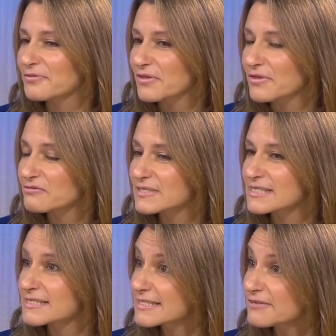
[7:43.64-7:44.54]
That there
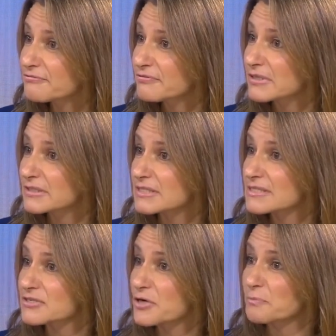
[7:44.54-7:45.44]
is a
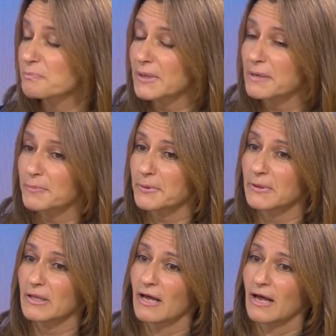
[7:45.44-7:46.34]
difference. So
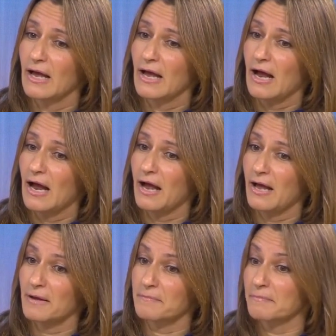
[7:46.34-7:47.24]
people,
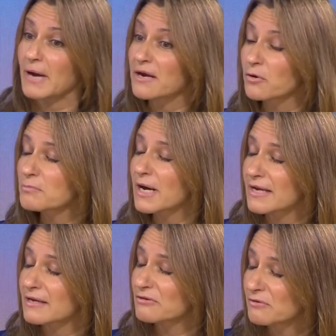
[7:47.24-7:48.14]
all
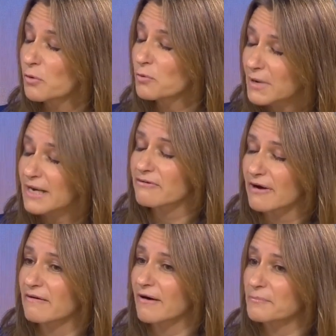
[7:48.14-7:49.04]
my
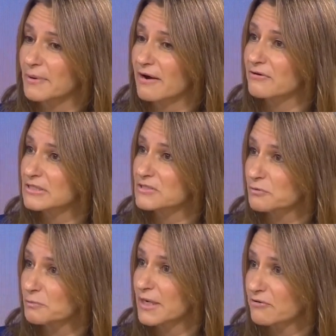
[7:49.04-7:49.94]
great-grandparents,
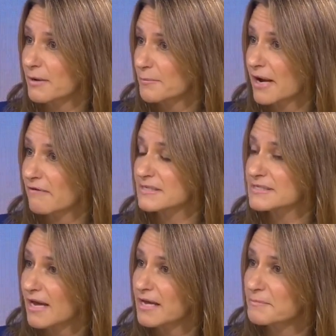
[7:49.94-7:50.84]
all my
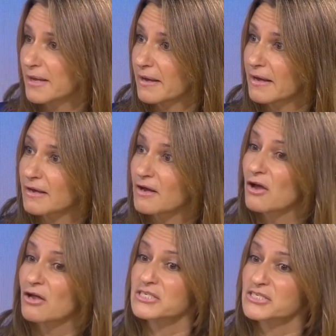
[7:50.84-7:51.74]
grandparents came here
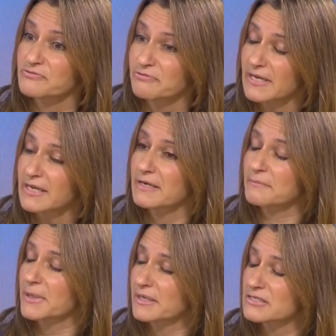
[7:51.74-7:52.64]

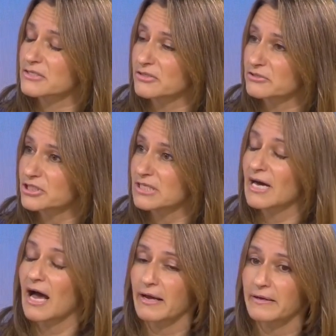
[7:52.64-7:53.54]
fleeing
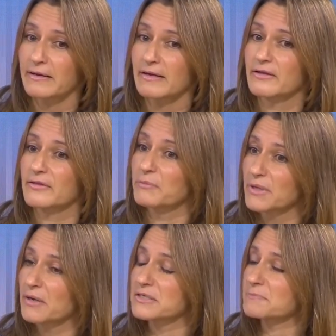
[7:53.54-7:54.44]
persecution, i.e. they
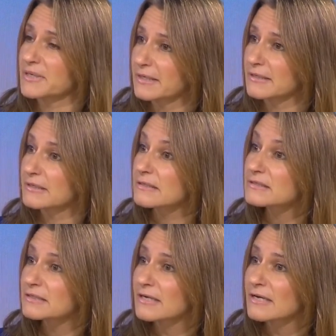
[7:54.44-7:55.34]
were going to be
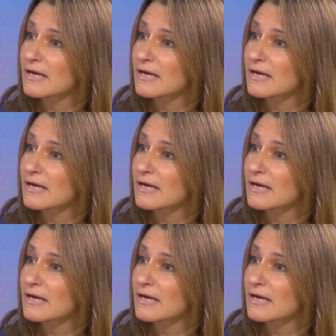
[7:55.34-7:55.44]
killed.